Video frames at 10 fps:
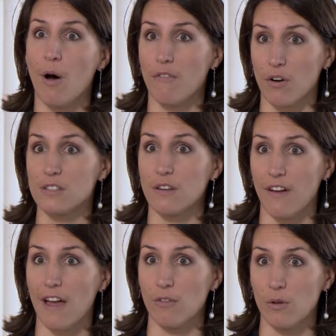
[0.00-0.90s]
overall
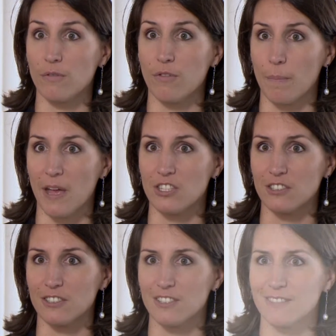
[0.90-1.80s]
survival for
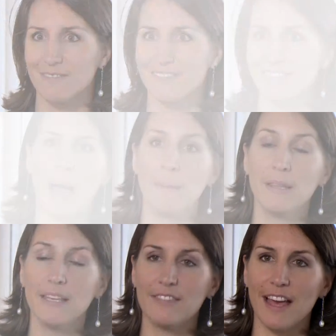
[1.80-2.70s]
patients. I
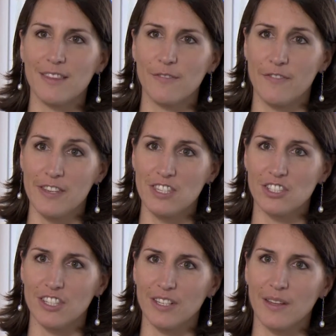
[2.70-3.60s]
believe that the
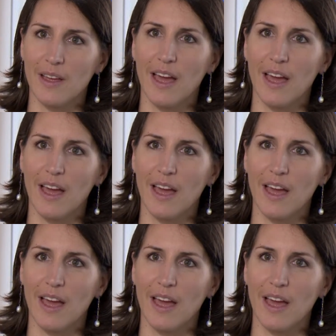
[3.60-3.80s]
physician,